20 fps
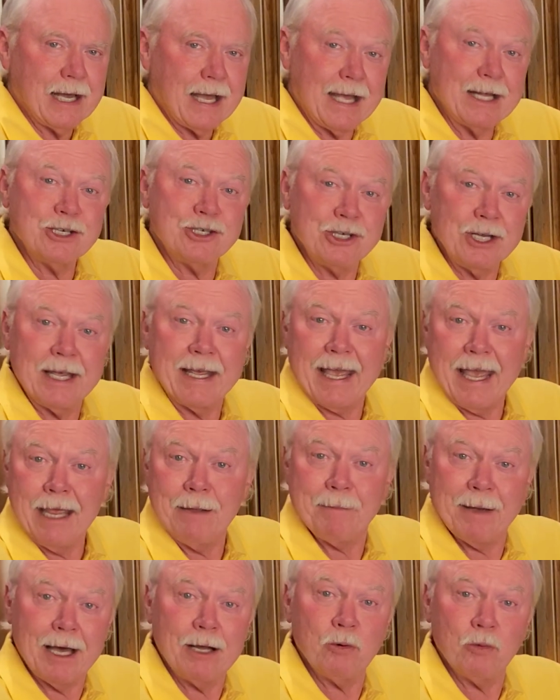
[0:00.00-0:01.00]
And she
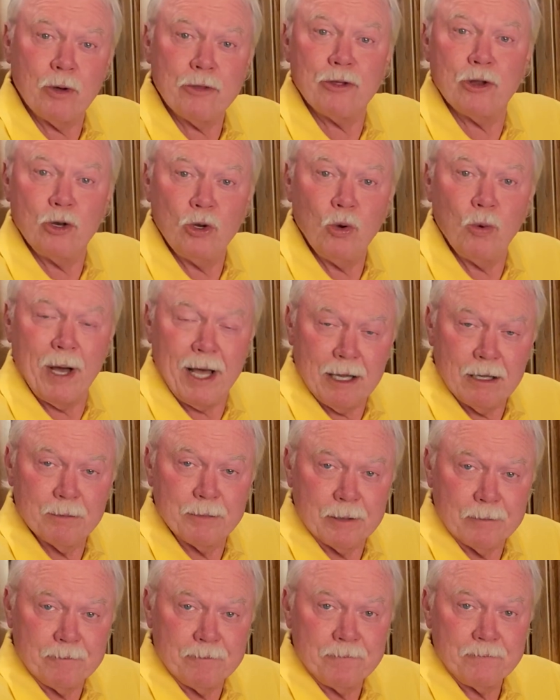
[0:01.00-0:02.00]
came out with a new
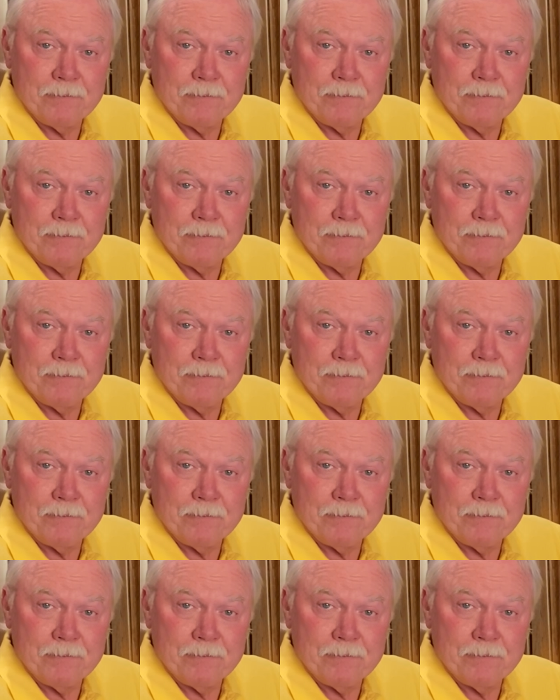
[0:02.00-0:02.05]
album,